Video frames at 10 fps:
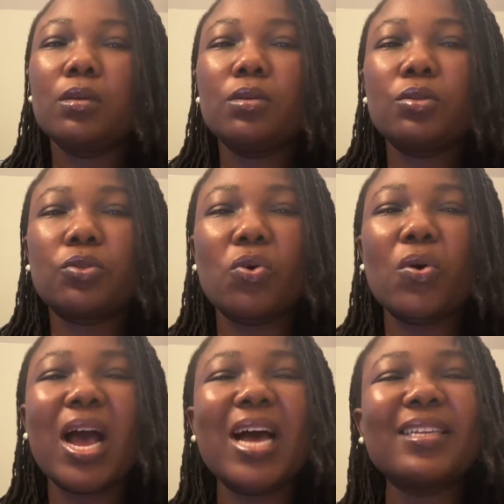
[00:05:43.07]

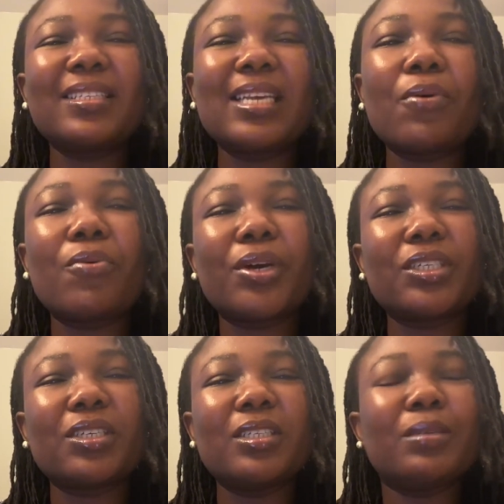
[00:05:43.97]
So answer
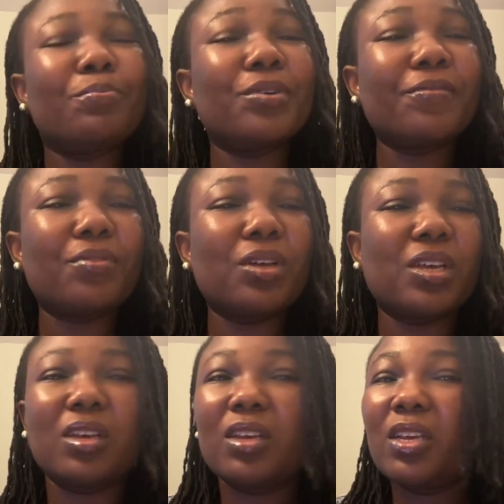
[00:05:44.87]
questions
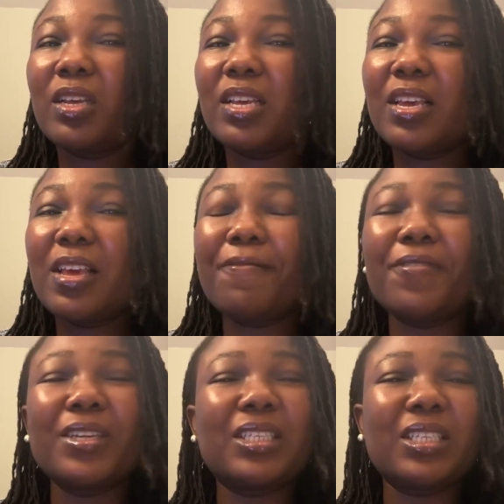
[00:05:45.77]
briefly. If
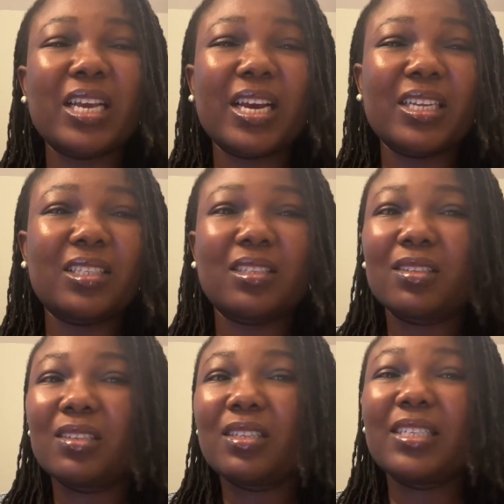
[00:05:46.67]
it's yes,
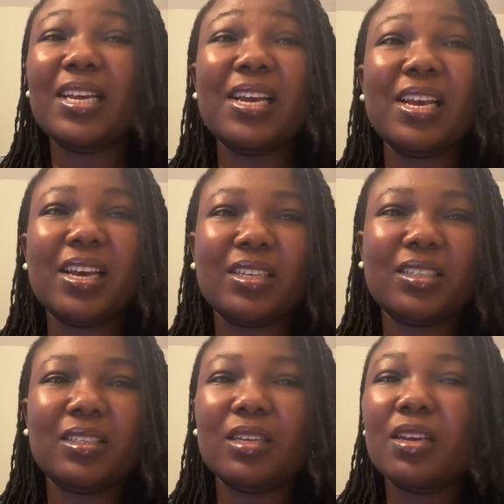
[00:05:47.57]
say
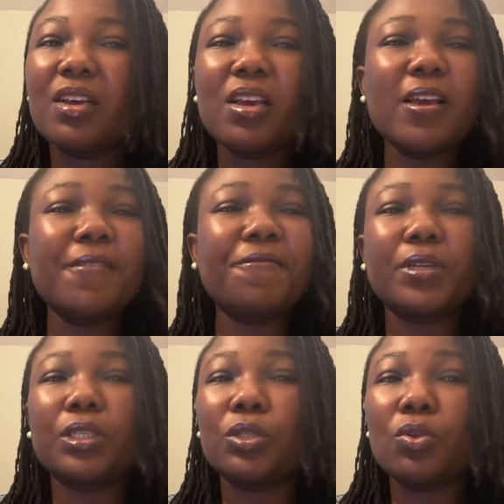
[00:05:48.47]
yes. If
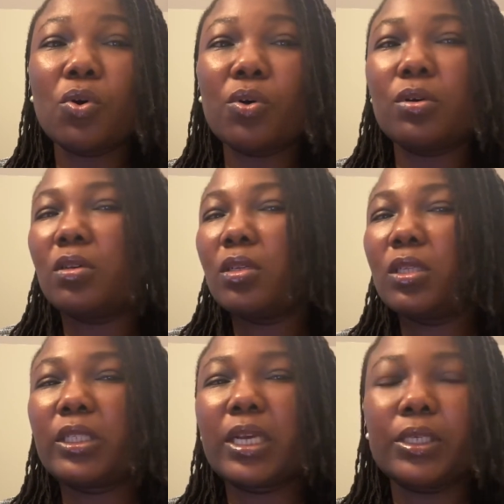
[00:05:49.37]
it's no,
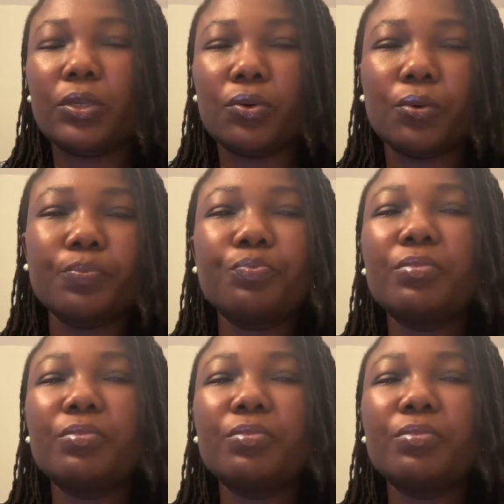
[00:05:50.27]
say no.